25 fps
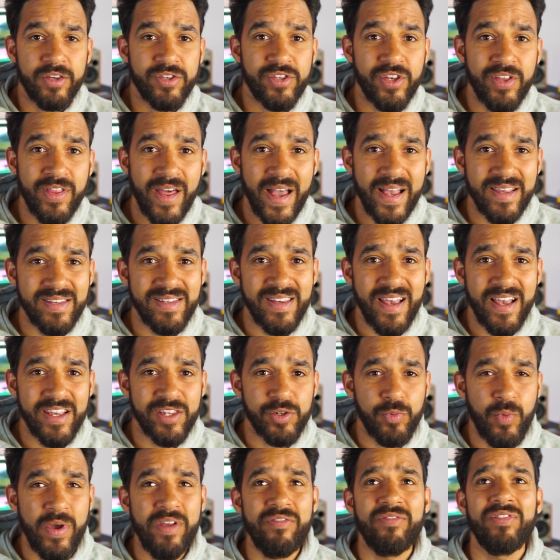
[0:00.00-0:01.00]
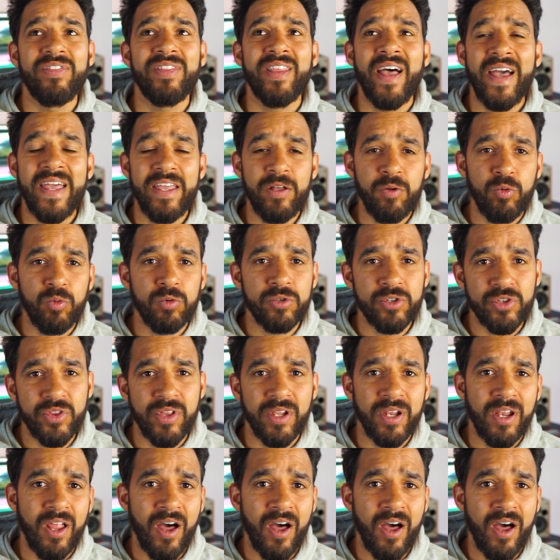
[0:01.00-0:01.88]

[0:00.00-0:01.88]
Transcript: So that's us. We've nailed the